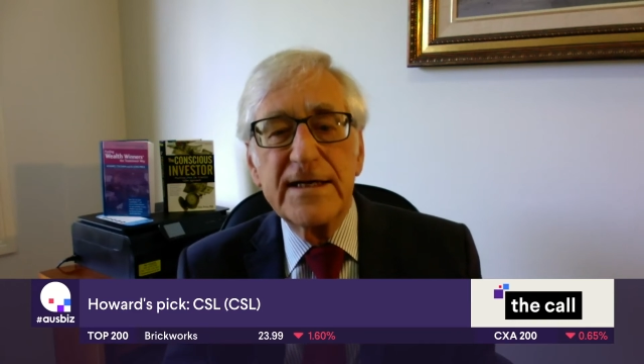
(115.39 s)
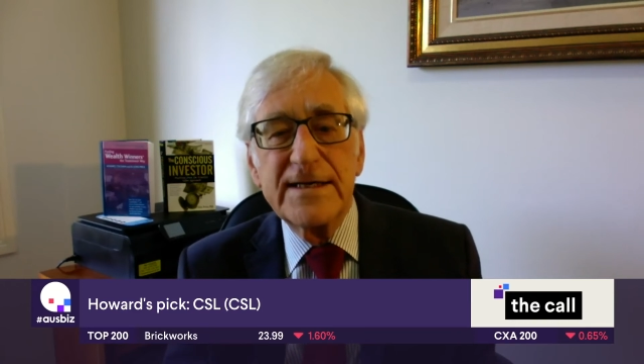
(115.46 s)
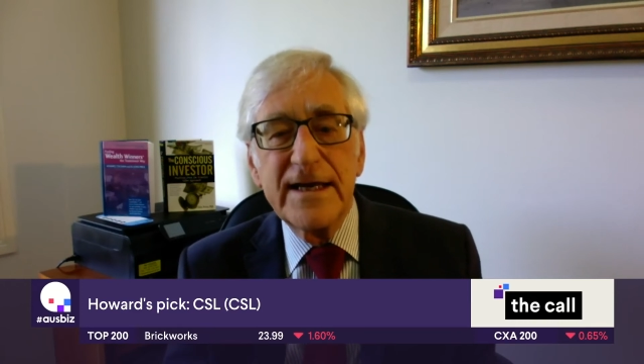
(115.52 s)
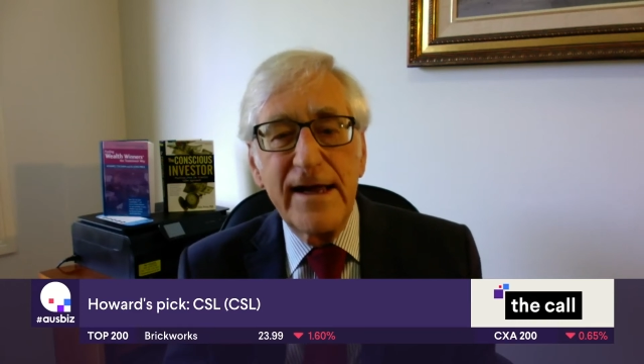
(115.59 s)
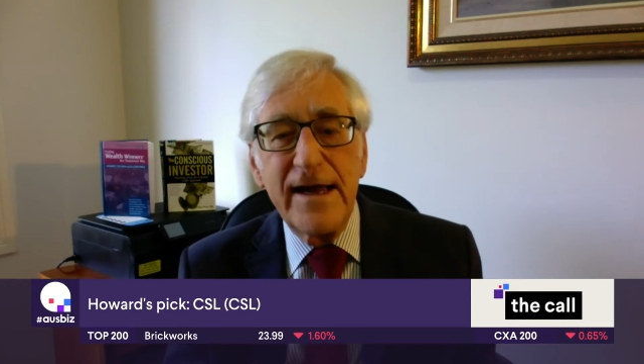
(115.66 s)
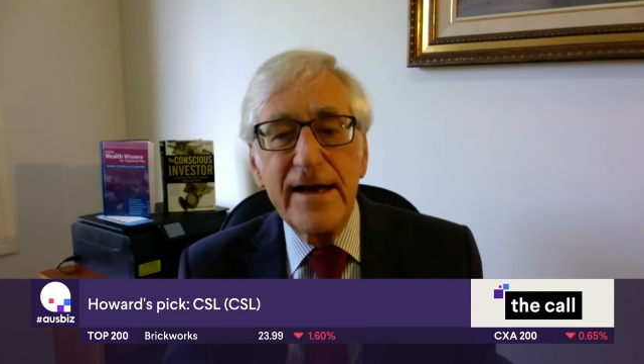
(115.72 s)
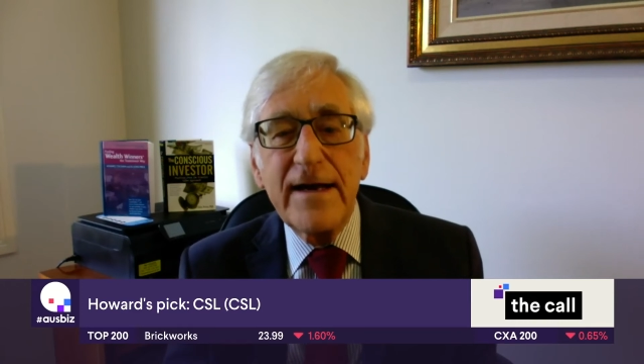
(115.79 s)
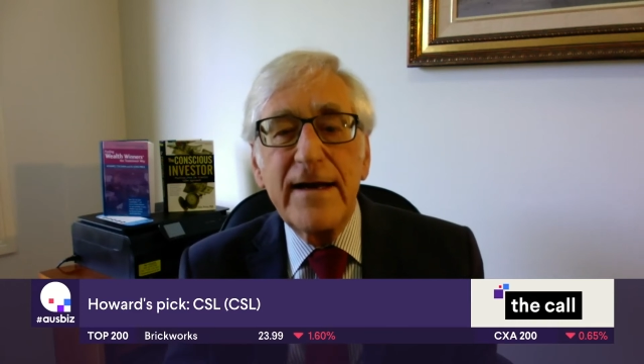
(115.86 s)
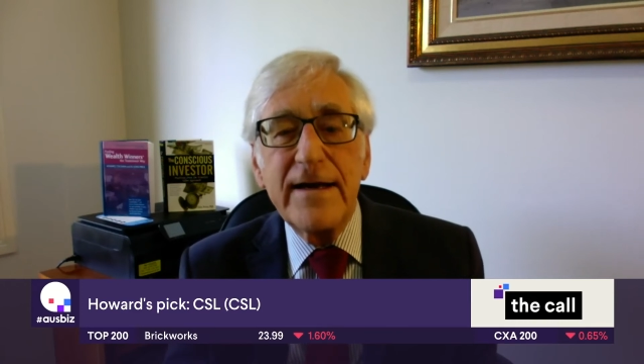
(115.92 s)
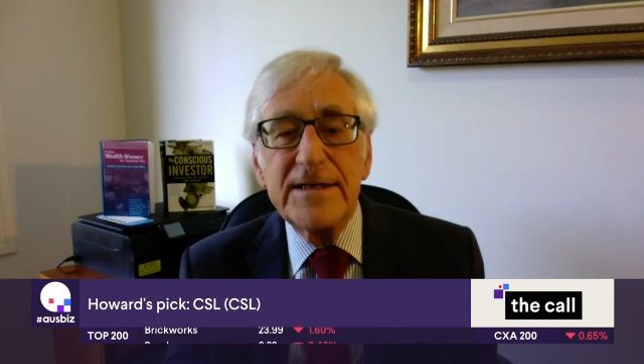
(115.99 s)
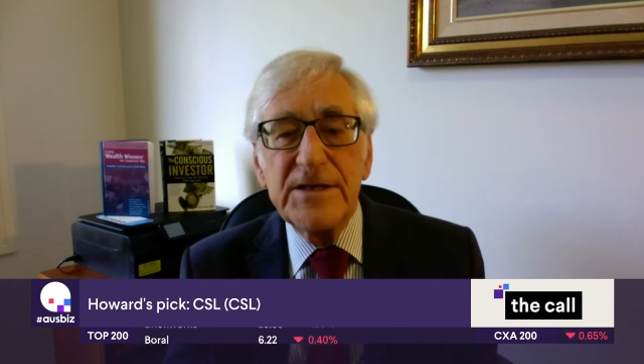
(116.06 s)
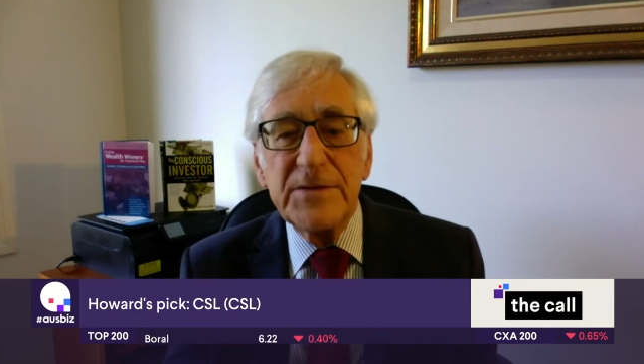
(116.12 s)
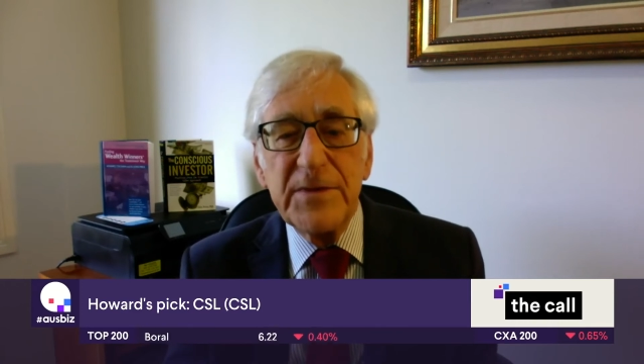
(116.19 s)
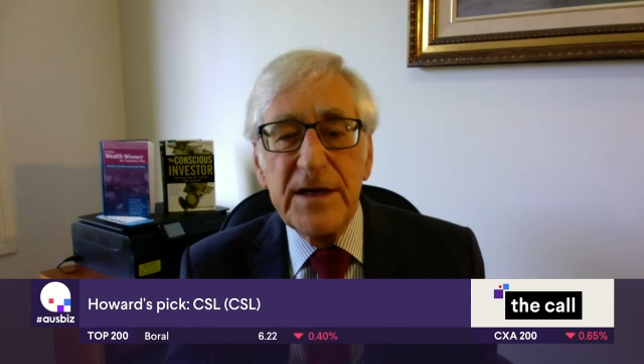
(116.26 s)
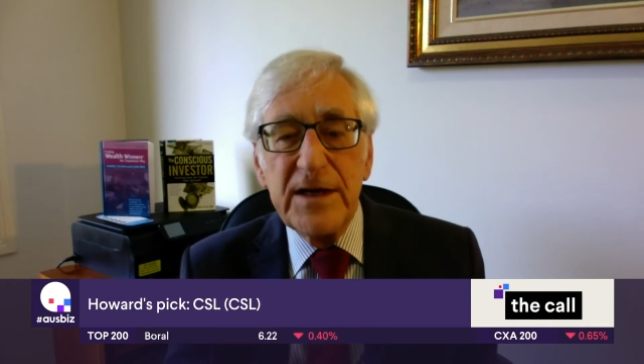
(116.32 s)
is
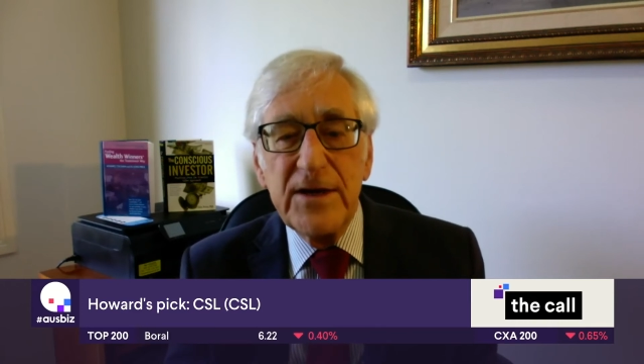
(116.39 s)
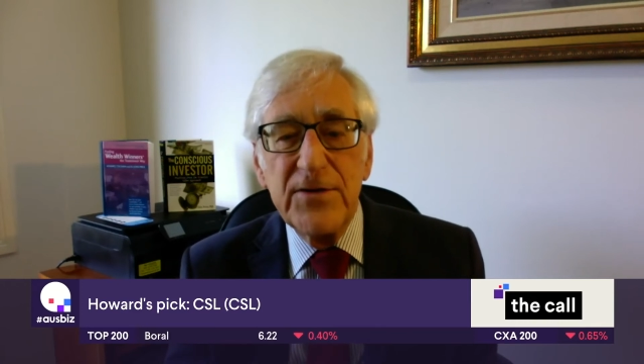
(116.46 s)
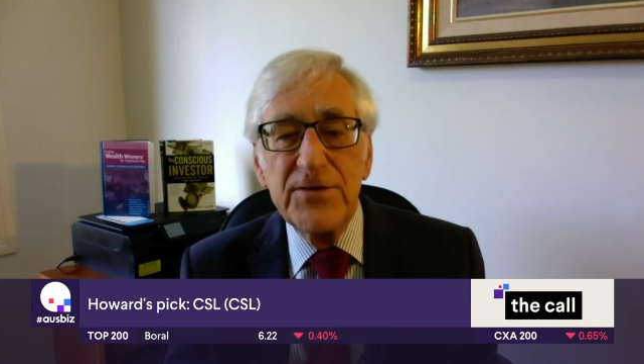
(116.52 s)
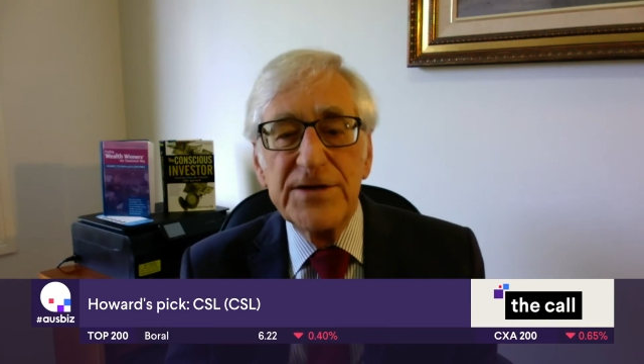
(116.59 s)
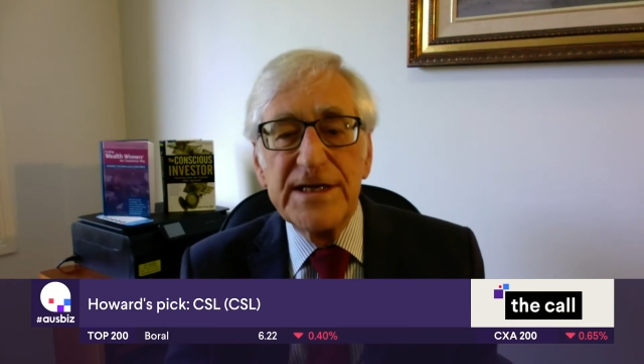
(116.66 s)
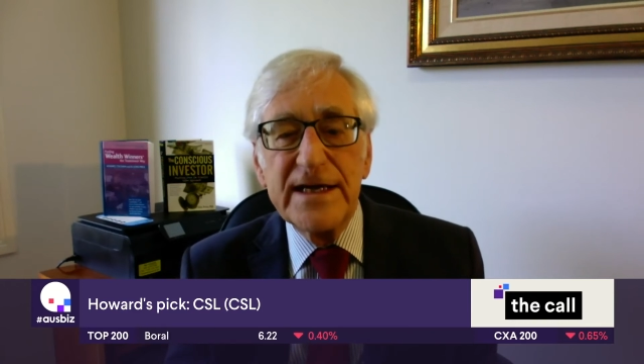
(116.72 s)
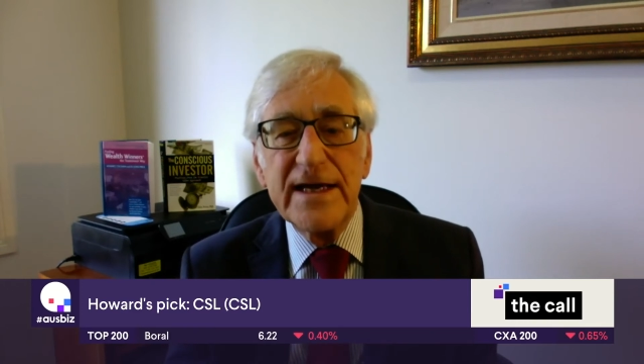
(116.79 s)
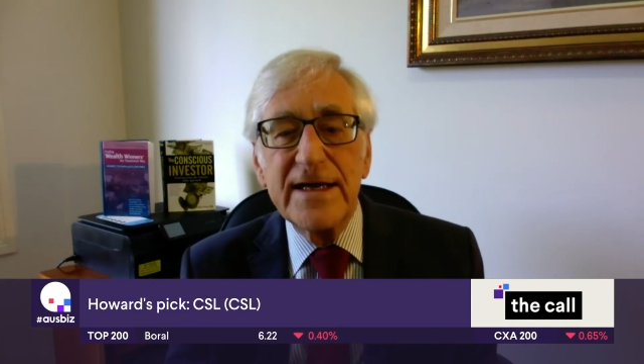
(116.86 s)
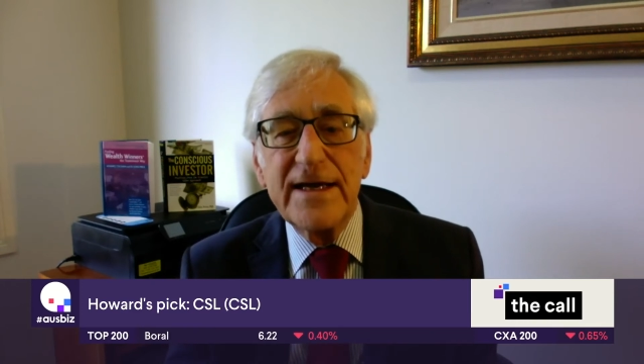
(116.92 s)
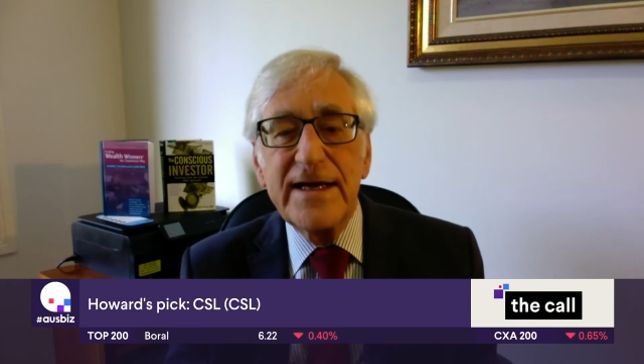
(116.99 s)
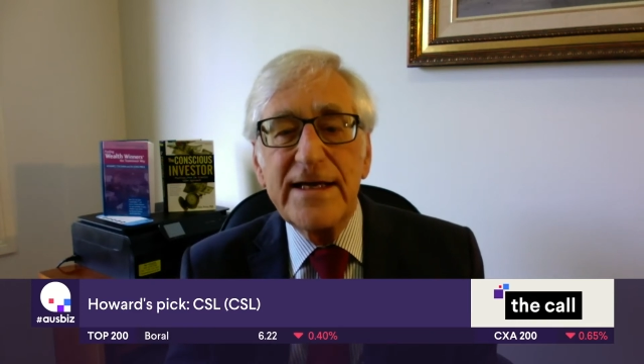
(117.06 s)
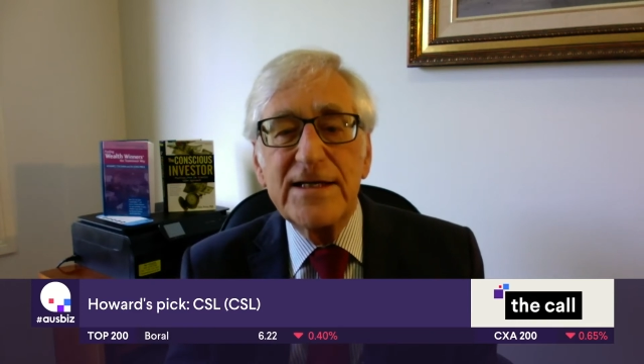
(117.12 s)
likely to be using at